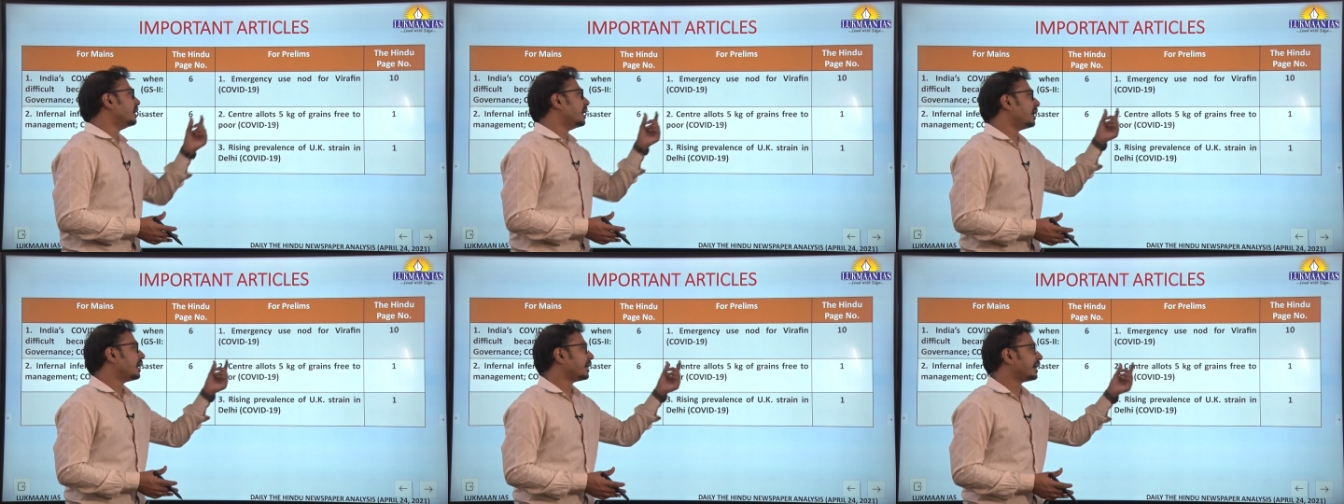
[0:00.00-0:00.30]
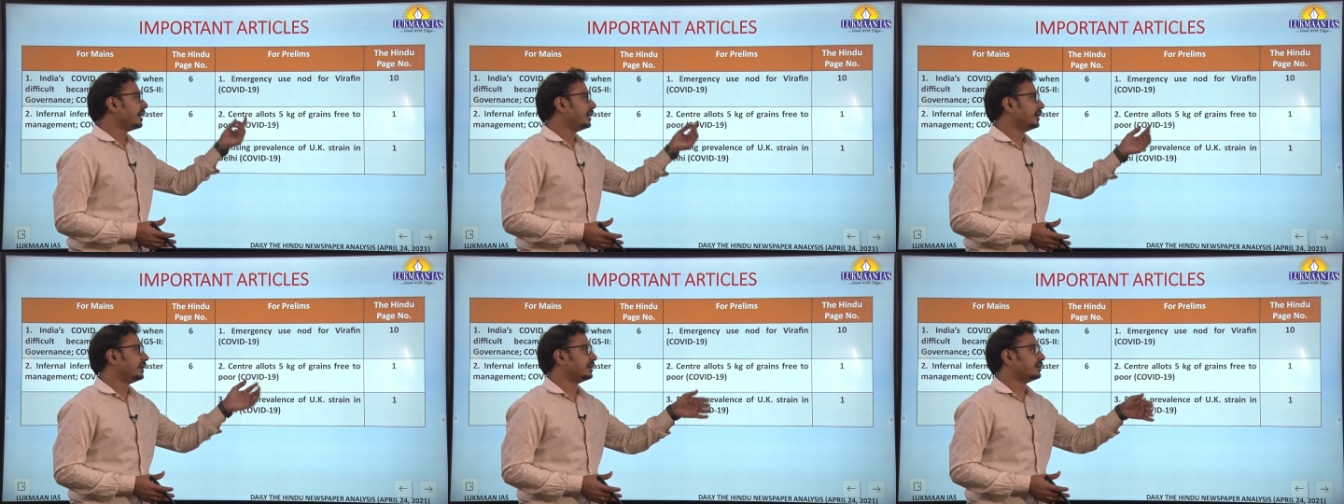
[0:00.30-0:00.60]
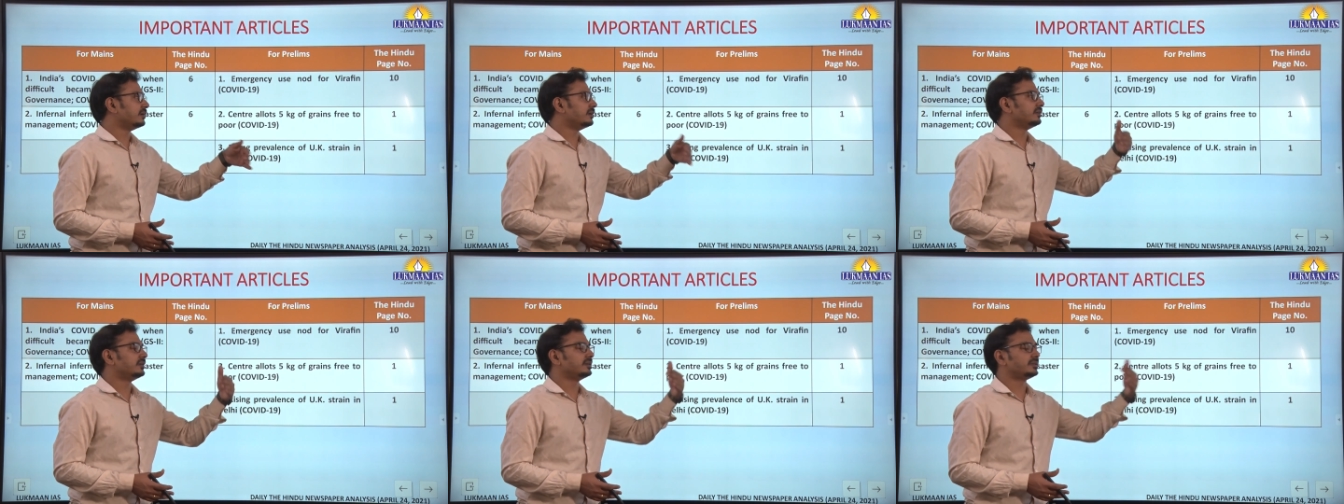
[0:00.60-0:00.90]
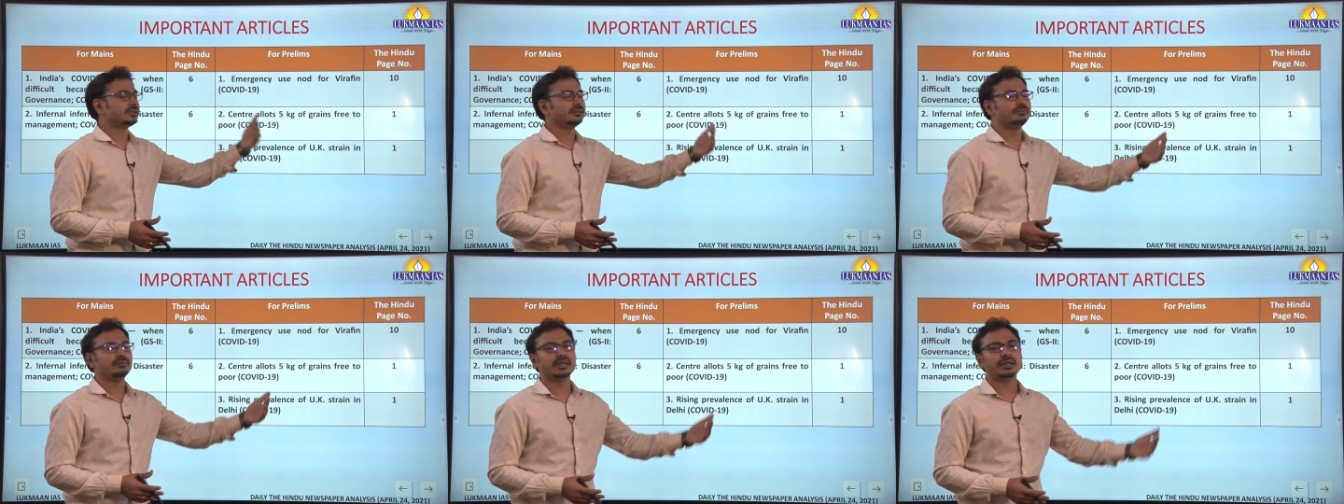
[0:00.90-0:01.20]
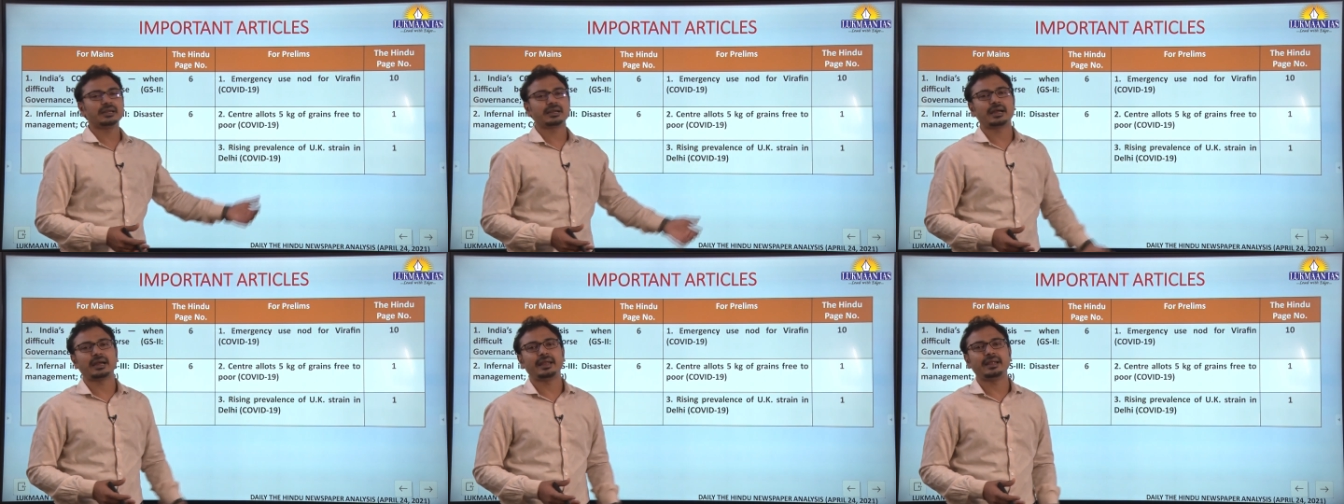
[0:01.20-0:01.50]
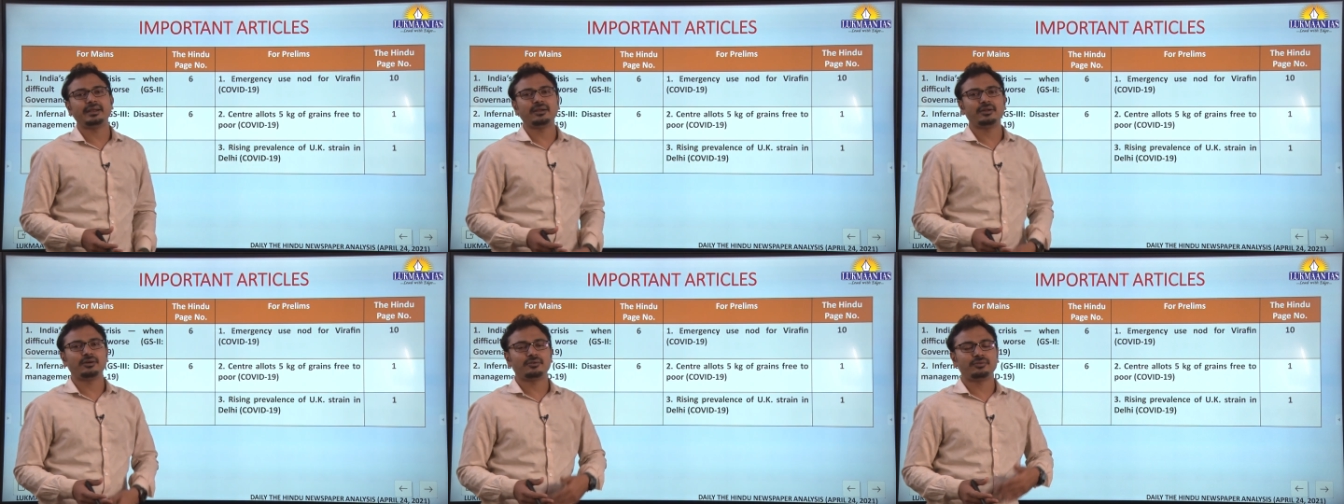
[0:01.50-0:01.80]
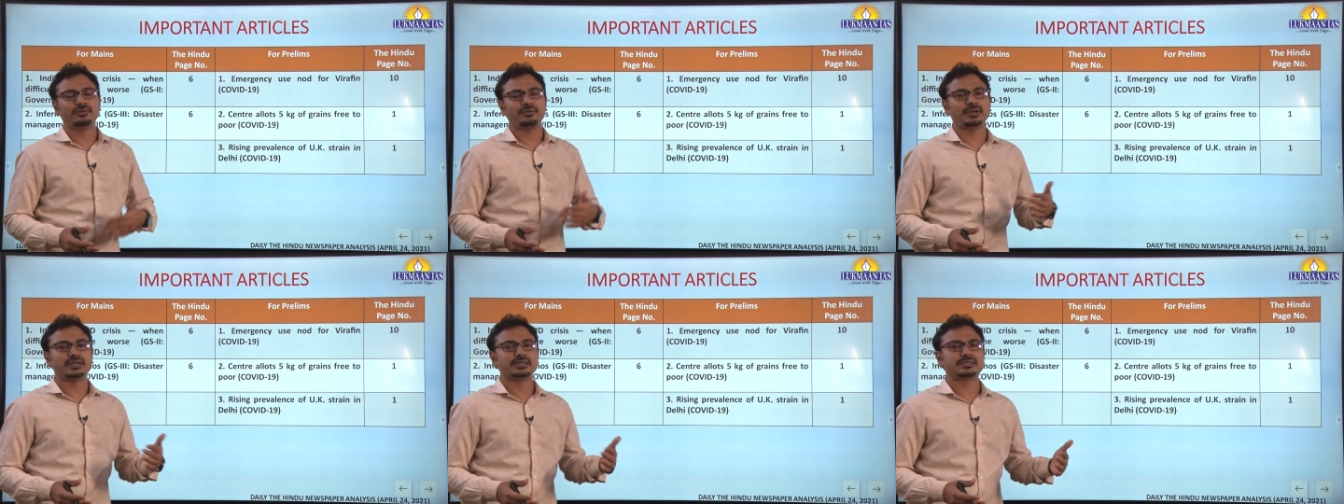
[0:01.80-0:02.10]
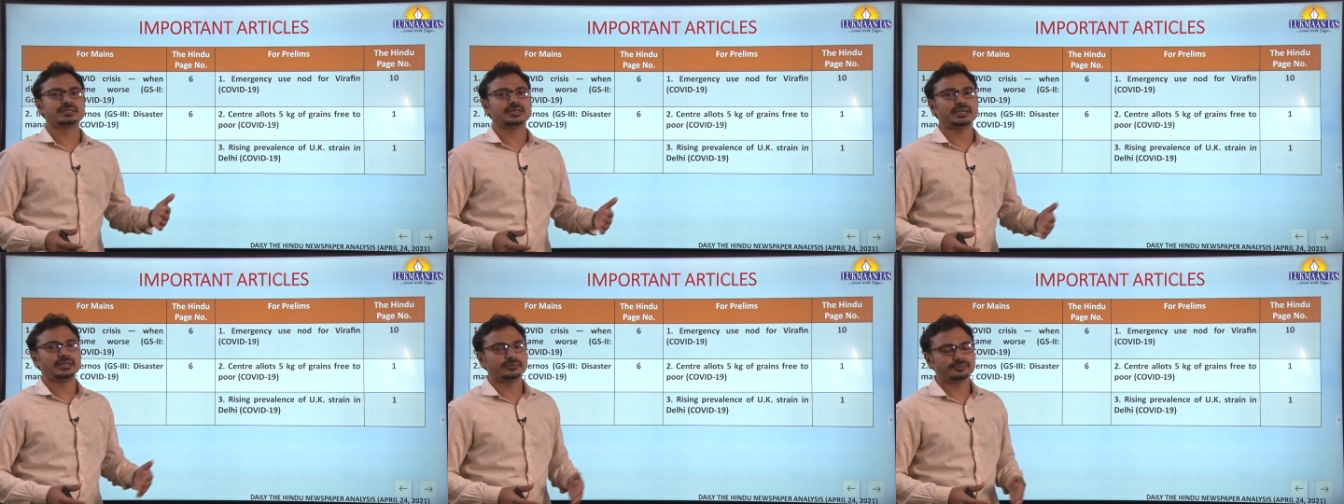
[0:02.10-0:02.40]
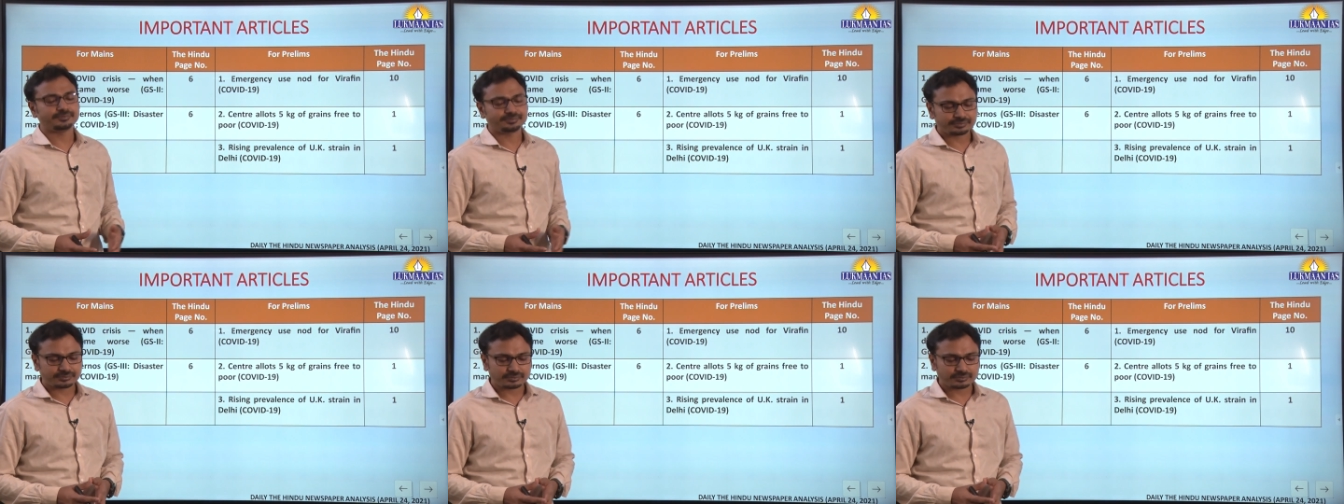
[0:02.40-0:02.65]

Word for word: Again, the similar kind of, let's say,